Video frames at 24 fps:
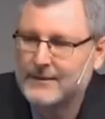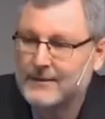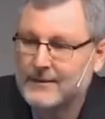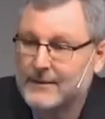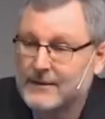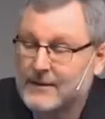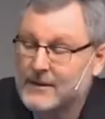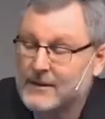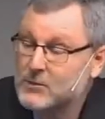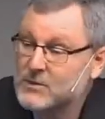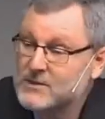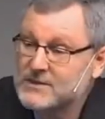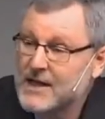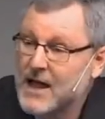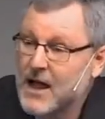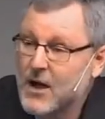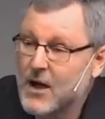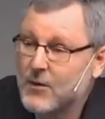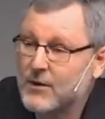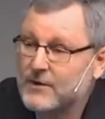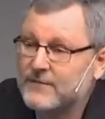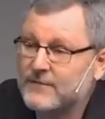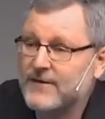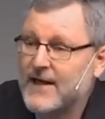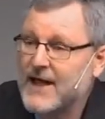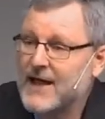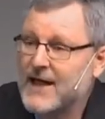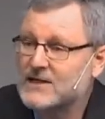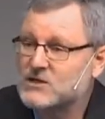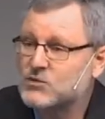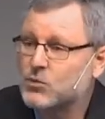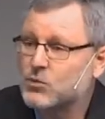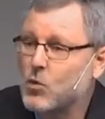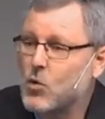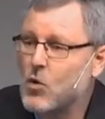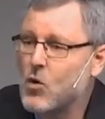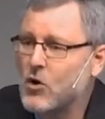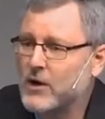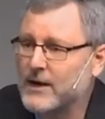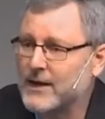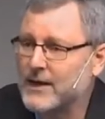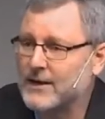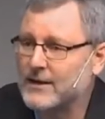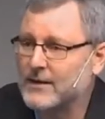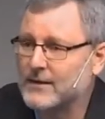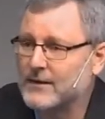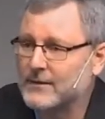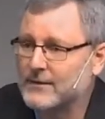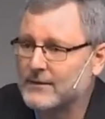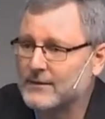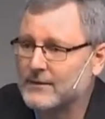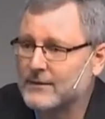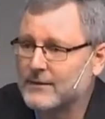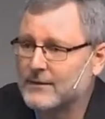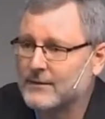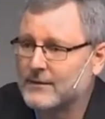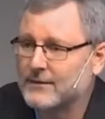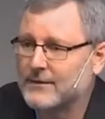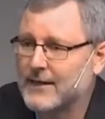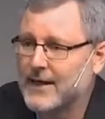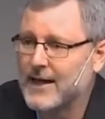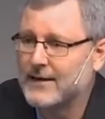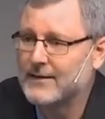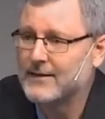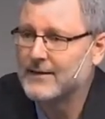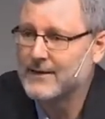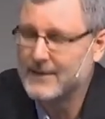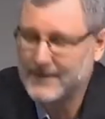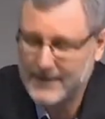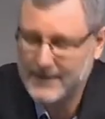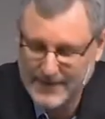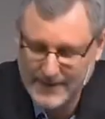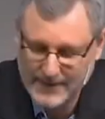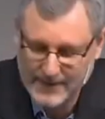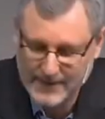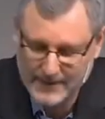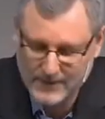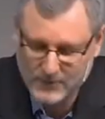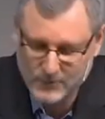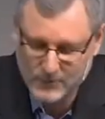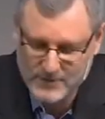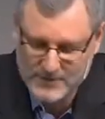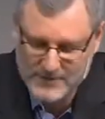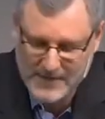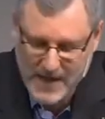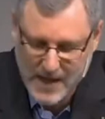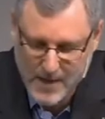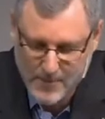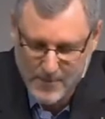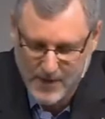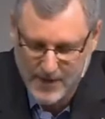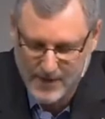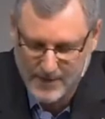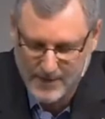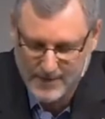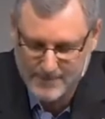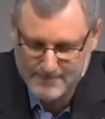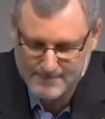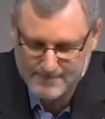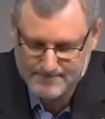there was no advance warning that he was coming.